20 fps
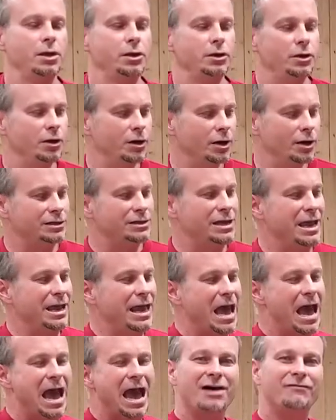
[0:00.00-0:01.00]
You're going to take
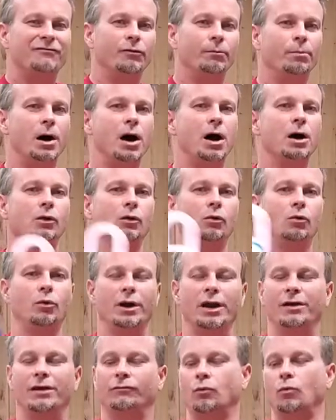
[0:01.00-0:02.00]
half a bottle of
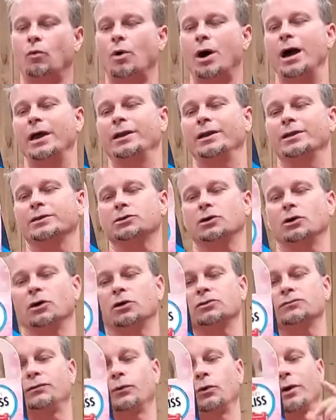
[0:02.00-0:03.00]
whatever wine this
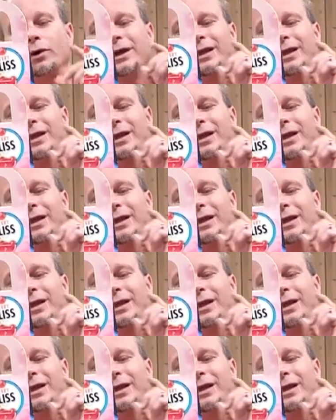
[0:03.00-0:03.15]
calls for.